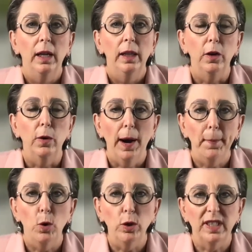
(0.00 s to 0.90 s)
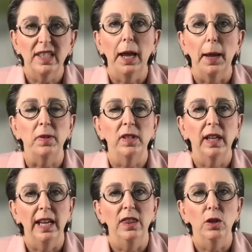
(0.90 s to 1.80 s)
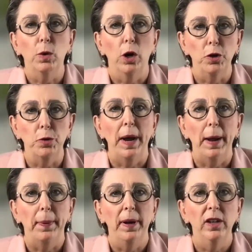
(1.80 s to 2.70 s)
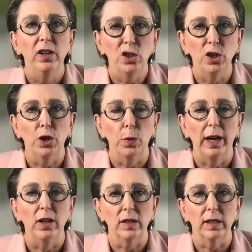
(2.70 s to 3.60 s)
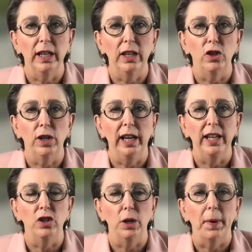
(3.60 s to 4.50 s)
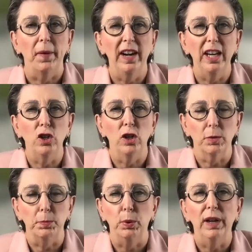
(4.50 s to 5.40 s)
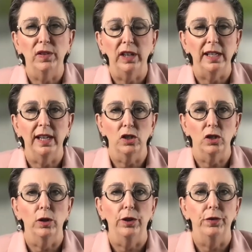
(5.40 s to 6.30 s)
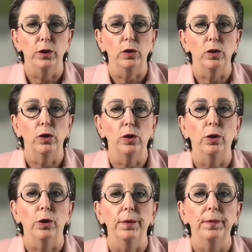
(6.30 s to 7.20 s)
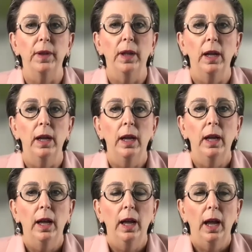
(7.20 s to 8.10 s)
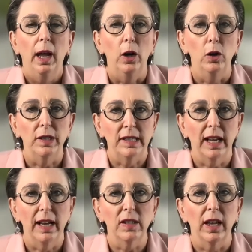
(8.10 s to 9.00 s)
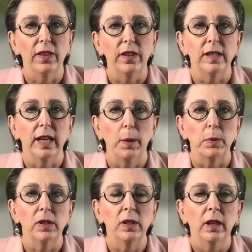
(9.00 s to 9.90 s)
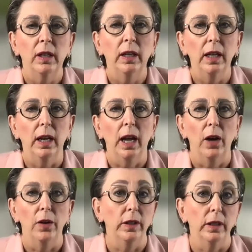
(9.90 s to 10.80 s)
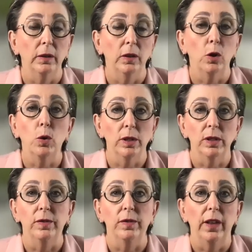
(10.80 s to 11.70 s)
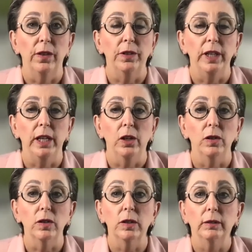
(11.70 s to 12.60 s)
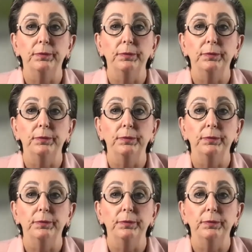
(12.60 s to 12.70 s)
There are more steps in the roadmap to courageous leadership. I've only just briefly touched on the first two, and I'll discuss other steps over the course of other videos.